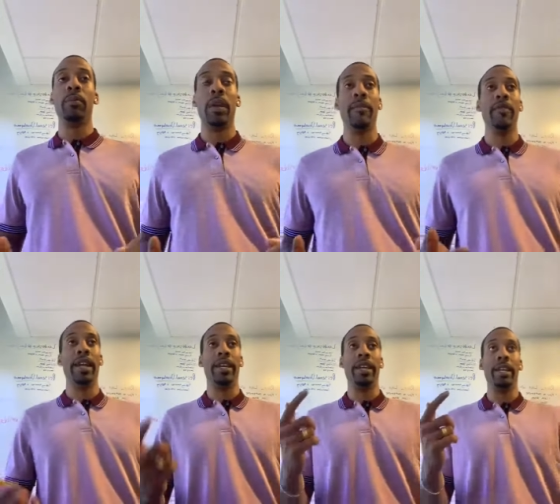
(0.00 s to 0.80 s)
and,
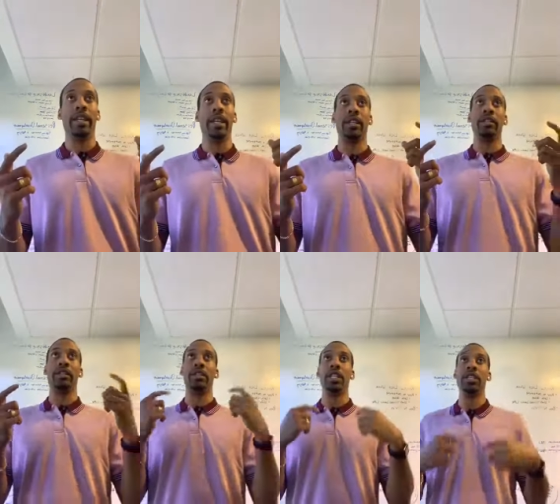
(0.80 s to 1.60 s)
and uh,
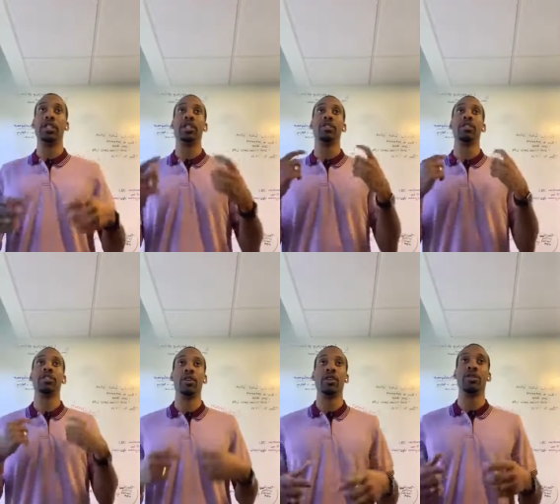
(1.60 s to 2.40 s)
teaching you and
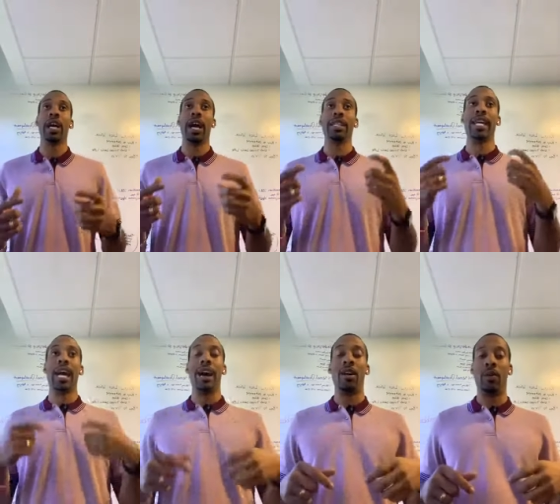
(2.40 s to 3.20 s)
showing you guys
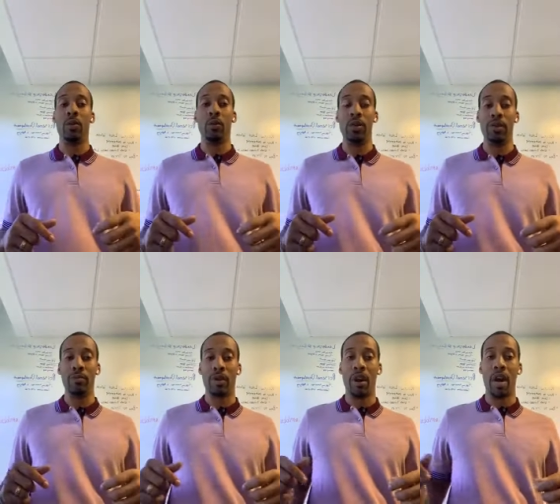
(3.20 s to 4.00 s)
how we
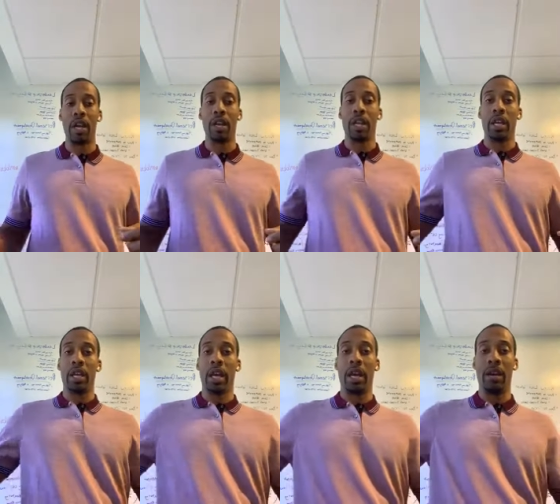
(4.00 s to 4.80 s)
brought
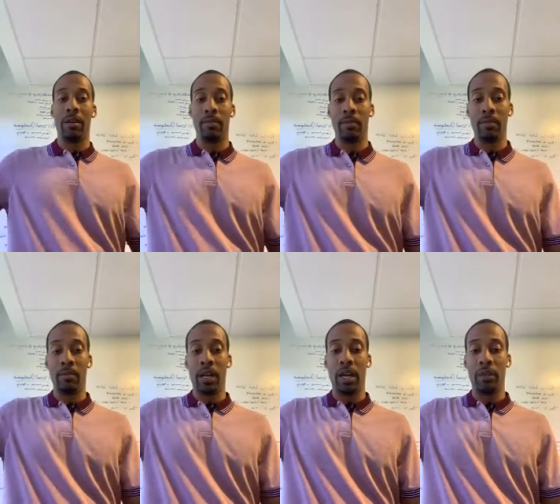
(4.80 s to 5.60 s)
um,
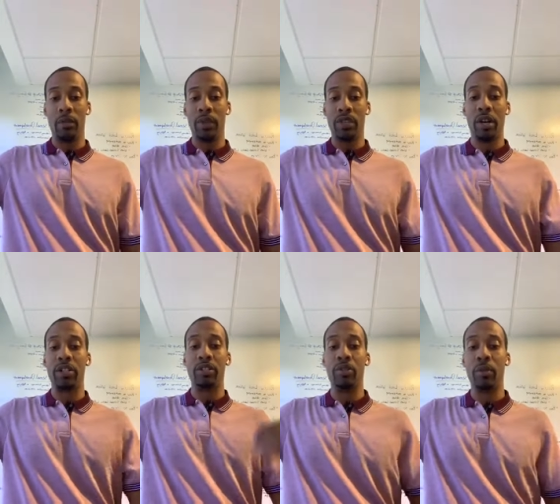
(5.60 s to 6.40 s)
uh, we started
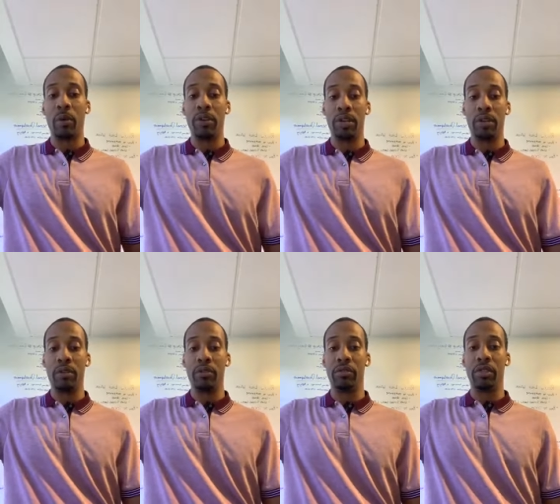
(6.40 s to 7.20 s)
to do more
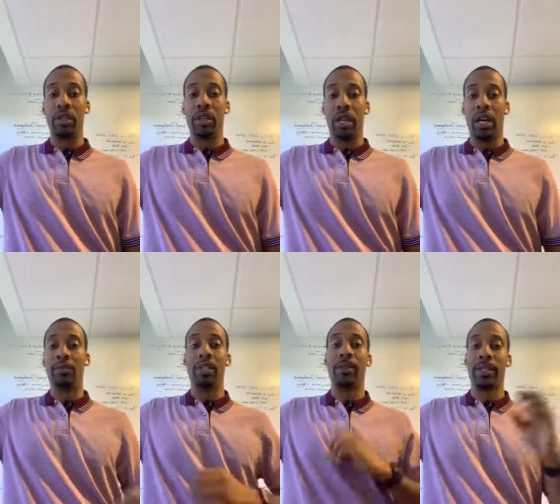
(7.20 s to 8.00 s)
deals um,
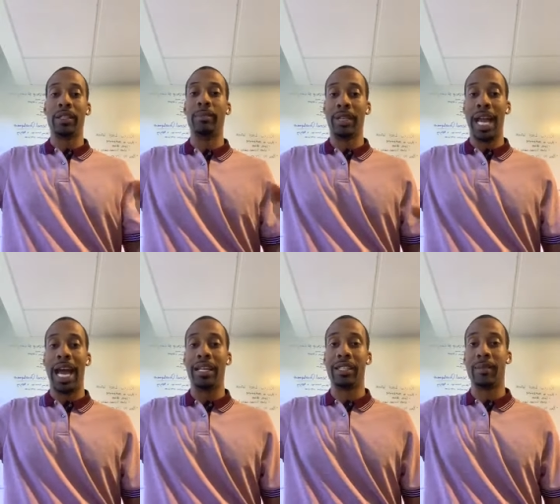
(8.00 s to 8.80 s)
just by simply
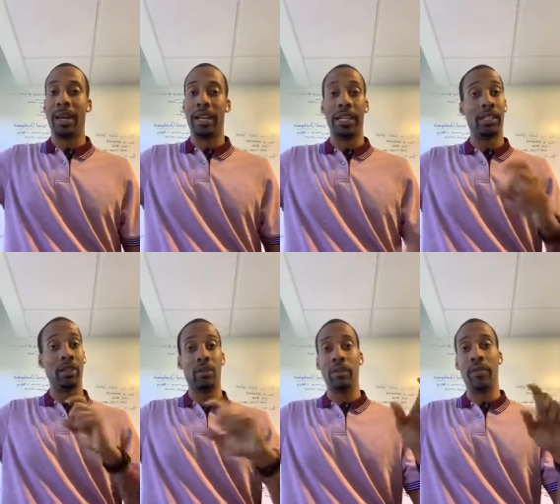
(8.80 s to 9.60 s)
adding somebody that's
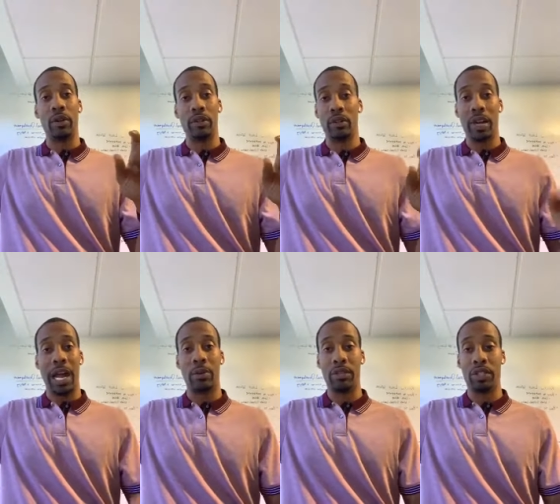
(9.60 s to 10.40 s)
solely focused on
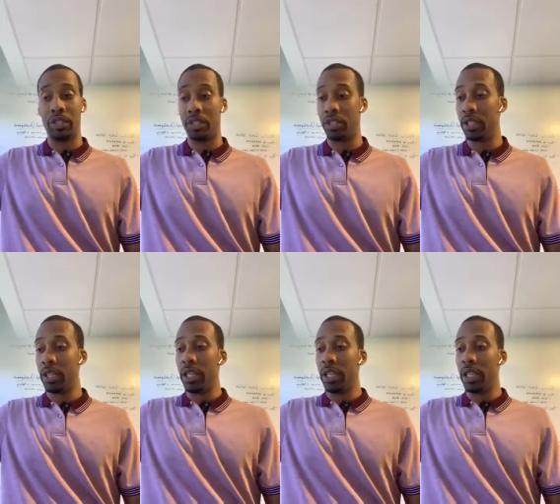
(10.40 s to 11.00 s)
acquisitions.